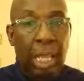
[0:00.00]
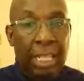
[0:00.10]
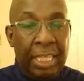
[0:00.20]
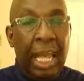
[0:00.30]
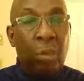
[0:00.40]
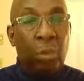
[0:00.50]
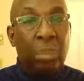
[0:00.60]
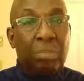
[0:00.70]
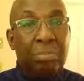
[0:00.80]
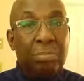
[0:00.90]
And that
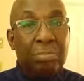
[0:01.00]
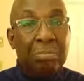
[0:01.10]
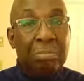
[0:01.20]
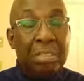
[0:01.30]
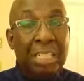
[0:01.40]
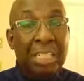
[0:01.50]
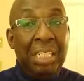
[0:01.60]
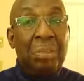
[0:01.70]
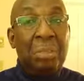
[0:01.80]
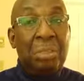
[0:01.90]
was,
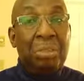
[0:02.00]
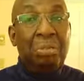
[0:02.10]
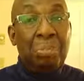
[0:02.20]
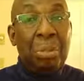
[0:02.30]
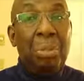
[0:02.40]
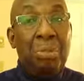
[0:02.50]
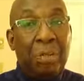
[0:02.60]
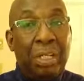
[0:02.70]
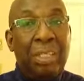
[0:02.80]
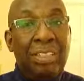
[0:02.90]
it was
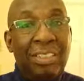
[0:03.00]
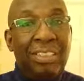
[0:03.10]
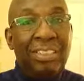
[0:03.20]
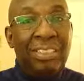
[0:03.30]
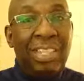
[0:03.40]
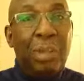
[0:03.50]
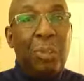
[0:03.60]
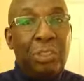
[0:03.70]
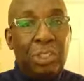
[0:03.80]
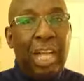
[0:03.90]
moving. It
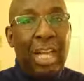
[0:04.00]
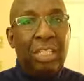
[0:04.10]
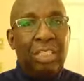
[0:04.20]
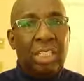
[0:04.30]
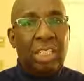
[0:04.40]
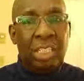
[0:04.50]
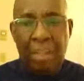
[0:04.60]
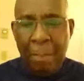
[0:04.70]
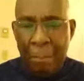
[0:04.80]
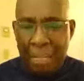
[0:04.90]
was challenging,
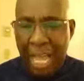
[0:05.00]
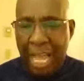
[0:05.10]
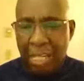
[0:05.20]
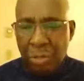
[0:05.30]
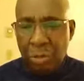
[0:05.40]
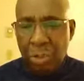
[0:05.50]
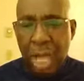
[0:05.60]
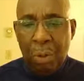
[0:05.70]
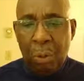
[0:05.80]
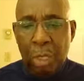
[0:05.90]
but I do
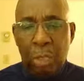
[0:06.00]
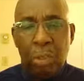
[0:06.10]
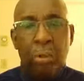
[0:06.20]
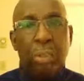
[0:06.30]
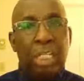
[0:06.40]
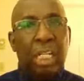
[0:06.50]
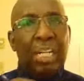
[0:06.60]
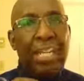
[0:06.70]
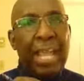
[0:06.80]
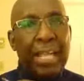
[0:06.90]
not want to lose the
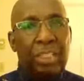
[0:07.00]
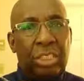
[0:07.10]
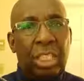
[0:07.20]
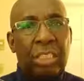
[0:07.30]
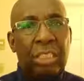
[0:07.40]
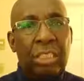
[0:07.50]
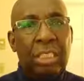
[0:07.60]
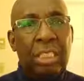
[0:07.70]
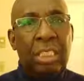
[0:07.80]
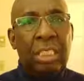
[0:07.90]
connection
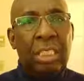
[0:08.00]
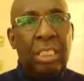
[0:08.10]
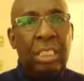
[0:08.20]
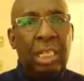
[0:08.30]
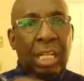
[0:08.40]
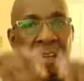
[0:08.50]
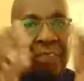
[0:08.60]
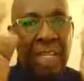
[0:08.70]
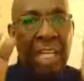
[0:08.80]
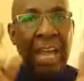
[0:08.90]
of
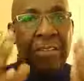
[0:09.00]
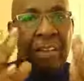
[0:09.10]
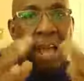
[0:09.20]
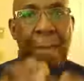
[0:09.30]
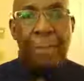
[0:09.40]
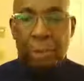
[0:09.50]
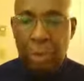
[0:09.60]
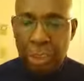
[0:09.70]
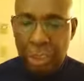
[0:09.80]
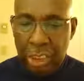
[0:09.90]
the lifeline
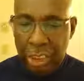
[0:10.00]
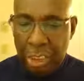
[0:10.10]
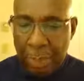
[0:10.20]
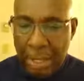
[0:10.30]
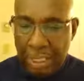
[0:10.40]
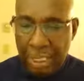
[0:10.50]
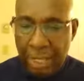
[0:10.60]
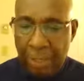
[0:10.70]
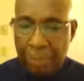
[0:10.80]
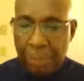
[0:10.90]
between Jesus and
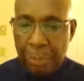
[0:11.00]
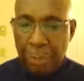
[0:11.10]
myself.